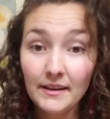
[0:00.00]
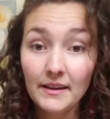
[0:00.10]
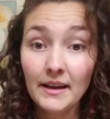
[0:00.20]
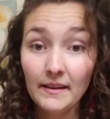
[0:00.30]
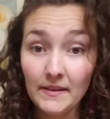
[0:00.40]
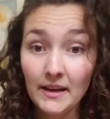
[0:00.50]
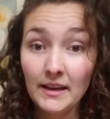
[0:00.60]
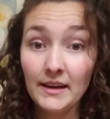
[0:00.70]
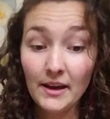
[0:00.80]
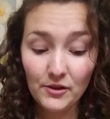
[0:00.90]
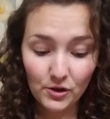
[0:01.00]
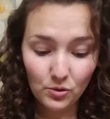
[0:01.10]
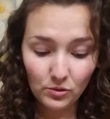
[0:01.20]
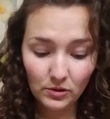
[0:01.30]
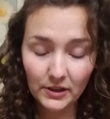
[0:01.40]
And then another
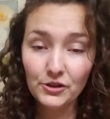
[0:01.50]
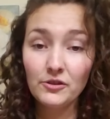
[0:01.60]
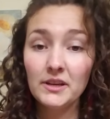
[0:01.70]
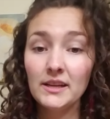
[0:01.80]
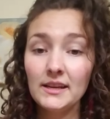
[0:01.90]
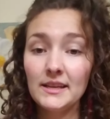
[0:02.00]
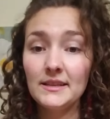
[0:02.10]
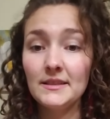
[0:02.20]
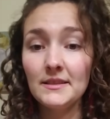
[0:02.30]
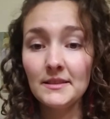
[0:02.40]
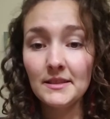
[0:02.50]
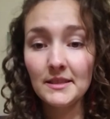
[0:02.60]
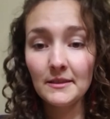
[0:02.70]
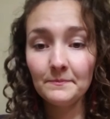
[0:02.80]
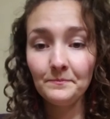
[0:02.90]
cool ingredient
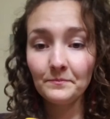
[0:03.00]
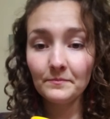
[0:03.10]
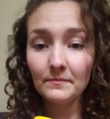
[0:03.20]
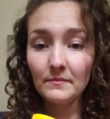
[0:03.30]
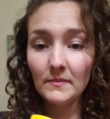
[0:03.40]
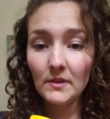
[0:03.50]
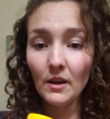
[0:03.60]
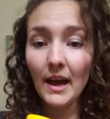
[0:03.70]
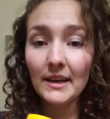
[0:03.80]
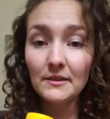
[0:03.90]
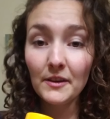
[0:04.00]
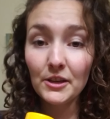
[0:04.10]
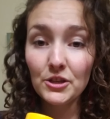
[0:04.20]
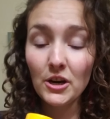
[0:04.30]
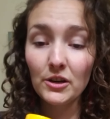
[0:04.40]
is
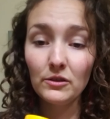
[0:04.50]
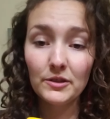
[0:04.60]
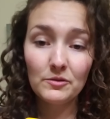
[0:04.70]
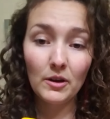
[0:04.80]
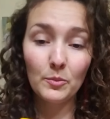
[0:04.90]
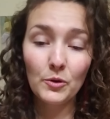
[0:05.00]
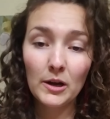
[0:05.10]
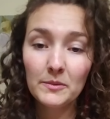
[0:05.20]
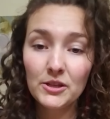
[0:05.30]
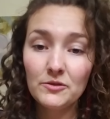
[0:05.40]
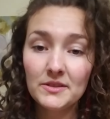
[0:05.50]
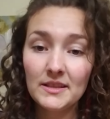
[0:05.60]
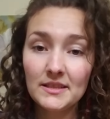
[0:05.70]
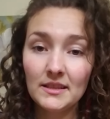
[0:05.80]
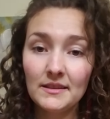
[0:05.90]
activated charcoal. So I'll probably use
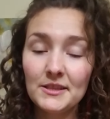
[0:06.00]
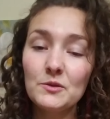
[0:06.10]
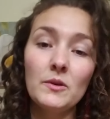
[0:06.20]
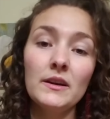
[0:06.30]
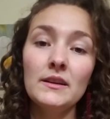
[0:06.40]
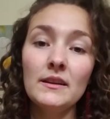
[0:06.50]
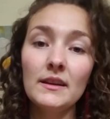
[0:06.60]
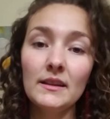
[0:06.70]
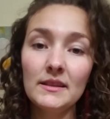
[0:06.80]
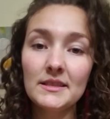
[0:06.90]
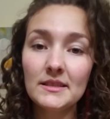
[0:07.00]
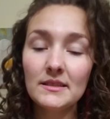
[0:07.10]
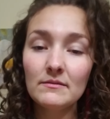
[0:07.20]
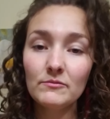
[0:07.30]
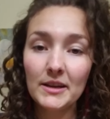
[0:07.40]
this in this
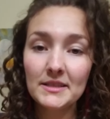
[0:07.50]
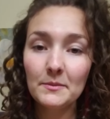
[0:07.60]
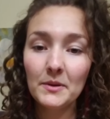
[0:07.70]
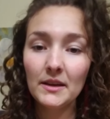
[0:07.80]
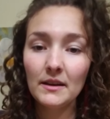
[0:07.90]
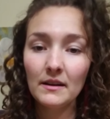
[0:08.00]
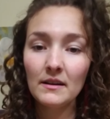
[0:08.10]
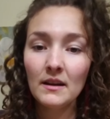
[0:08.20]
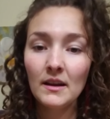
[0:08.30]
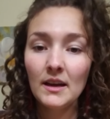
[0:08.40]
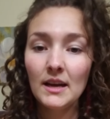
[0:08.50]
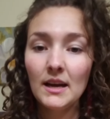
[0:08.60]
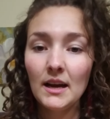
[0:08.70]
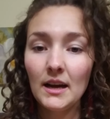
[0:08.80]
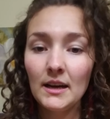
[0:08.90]
recipe here.
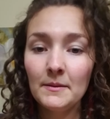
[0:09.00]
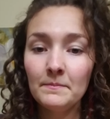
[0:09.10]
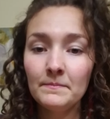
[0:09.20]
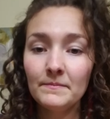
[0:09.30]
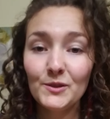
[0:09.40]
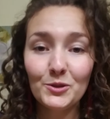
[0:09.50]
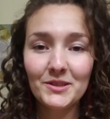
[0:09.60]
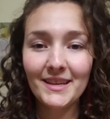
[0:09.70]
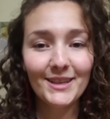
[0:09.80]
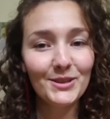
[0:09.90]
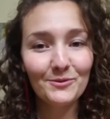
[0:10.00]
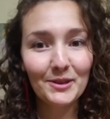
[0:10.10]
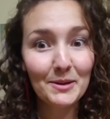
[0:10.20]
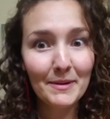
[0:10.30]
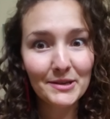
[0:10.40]
You'll see I don't
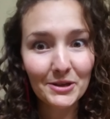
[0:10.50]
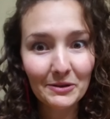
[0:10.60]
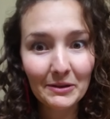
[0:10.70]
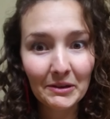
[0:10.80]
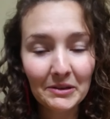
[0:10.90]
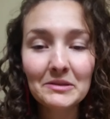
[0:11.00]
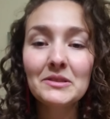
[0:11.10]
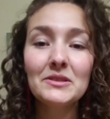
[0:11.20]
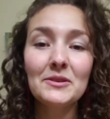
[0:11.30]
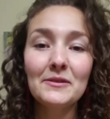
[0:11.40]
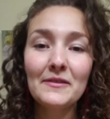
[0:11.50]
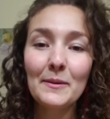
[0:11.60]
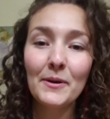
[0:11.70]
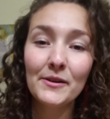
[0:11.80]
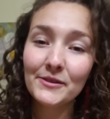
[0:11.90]
really measure things, so if that
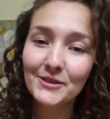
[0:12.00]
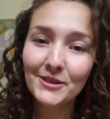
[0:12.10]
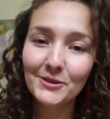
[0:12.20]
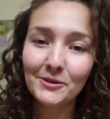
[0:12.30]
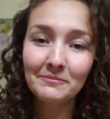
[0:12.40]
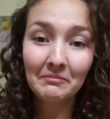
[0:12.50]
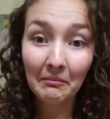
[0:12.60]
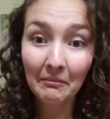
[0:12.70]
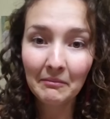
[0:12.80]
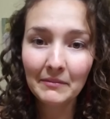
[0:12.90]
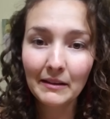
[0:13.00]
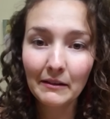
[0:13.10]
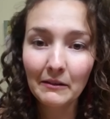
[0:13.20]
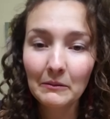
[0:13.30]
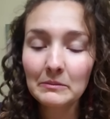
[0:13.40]
bothers you, you know